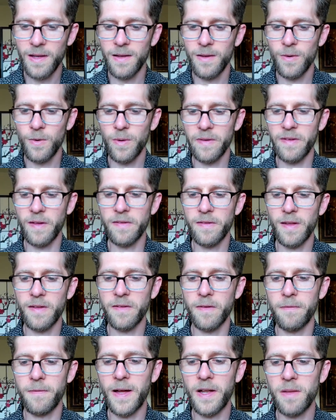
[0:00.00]
who, as I said,
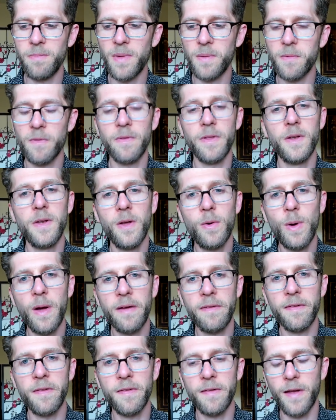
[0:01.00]
is a founding member of the
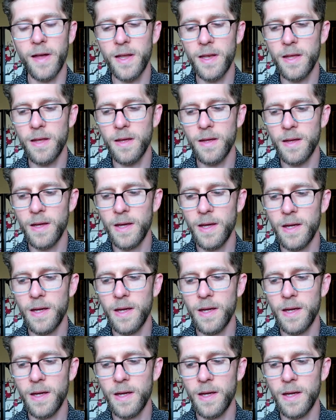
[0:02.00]
NOAC Society.